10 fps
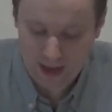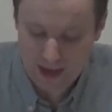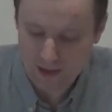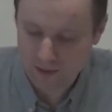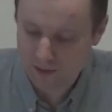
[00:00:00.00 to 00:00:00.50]

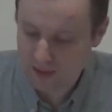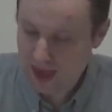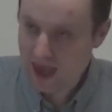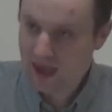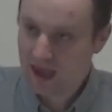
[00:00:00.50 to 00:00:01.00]
Uh,
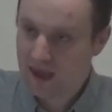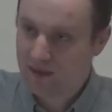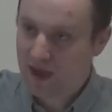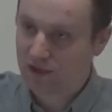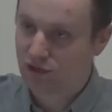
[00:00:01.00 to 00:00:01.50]
there,
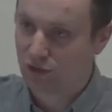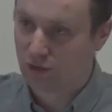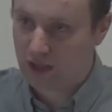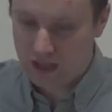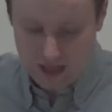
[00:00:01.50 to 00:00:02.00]
in that
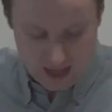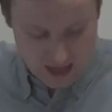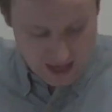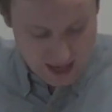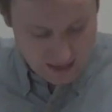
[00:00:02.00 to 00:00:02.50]
story,
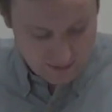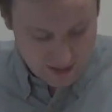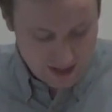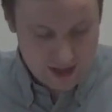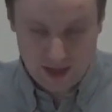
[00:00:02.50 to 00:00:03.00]
uh, in
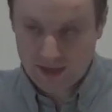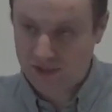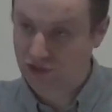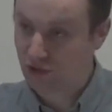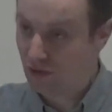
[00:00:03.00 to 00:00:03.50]
that
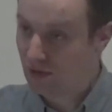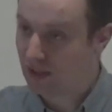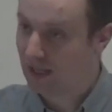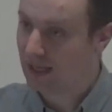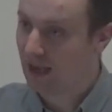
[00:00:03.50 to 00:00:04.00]

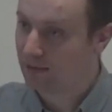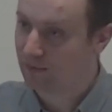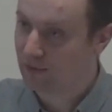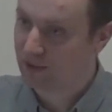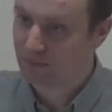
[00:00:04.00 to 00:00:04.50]
historical
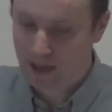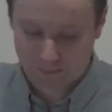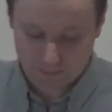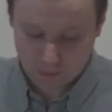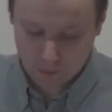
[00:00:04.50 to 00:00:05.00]
account of this
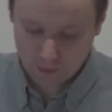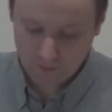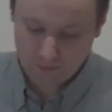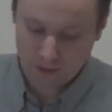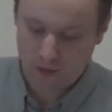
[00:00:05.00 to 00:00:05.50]
man,
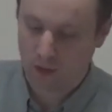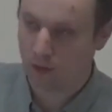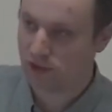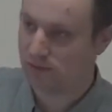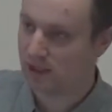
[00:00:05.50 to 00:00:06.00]
Paul,
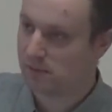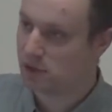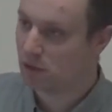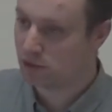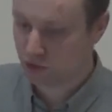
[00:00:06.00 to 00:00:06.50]
or
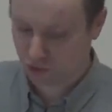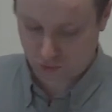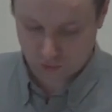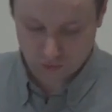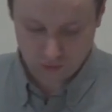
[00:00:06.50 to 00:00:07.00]
sometimes known
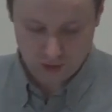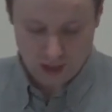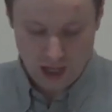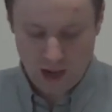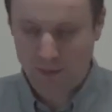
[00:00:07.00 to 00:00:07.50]
Saul,
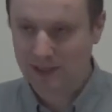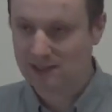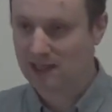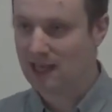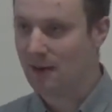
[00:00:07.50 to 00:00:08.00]
uh, we
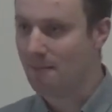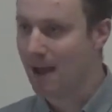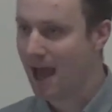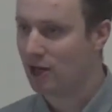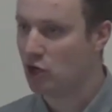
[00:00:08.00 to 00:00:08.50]
see a
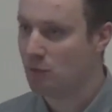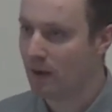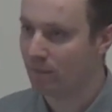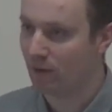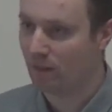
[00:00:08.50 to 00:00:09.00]
man who
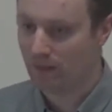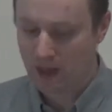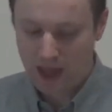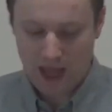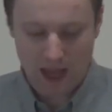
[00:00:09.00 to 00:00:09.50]
went from
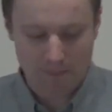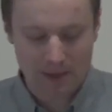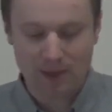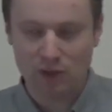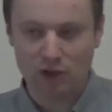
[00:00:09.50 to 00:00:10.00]
uh,
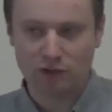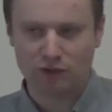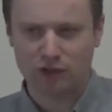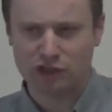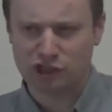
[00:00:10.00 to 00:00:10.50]
being the,
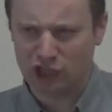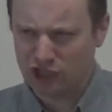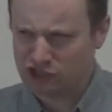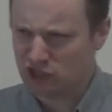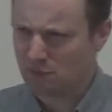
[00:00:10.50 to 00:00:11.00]
the
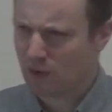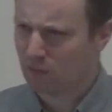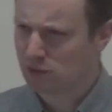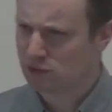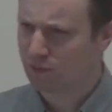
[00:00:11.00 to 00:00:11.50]
church's
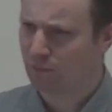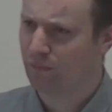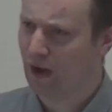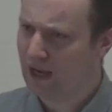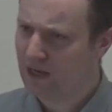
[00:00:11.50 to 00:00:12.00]
most
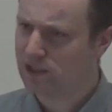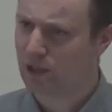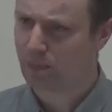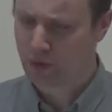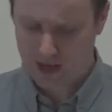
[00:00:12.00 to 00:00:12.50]

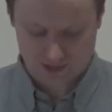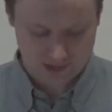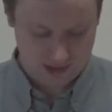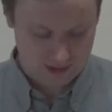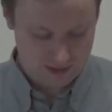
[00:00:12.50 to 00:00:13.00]
violent
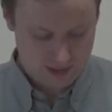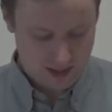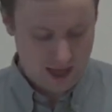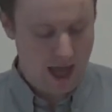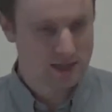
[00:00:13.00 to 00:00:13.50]
oppressor
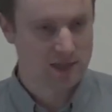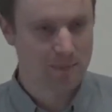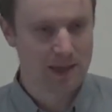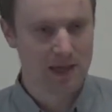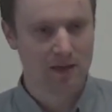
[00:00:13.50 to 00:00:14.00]

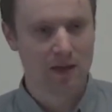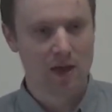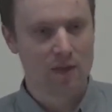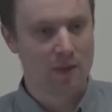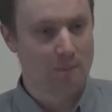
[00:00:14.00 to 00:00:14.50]
to being
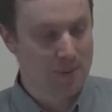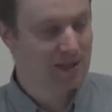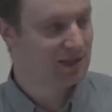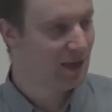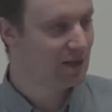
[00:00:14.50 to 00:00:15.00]
the
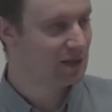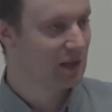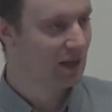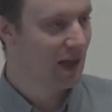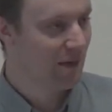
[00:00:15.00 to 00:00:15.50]

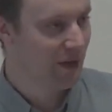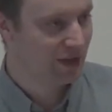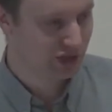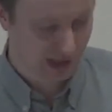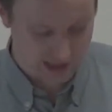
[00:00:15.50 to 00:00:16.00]
busiest
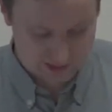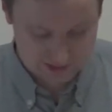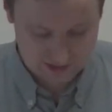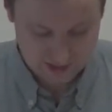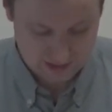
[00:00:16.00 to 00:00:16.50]

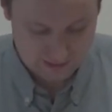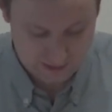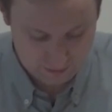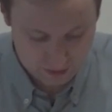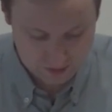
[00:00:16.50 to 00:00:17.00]
evangelist
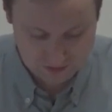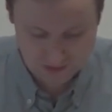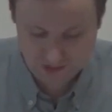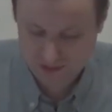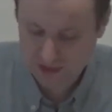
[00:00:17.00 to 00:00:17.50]
there
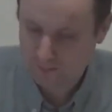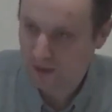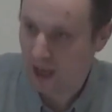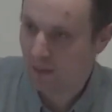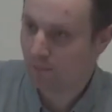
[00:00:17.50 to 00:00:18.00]
was
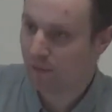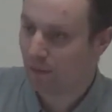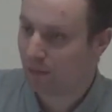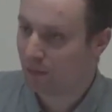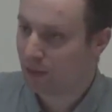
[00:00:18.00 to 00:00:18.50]
um,
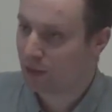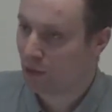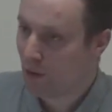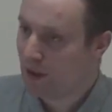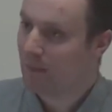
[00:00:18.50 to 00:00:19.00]
from
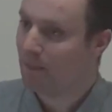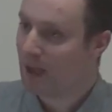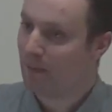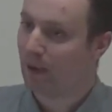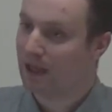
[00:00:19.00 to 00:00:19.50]
throwing
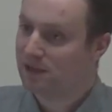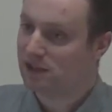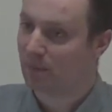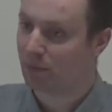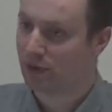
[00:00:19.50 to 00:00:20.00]
people
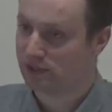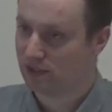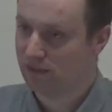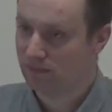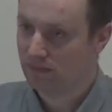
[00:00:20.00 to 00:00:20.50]
into
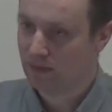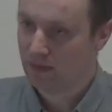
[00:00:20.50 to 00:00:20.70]
prison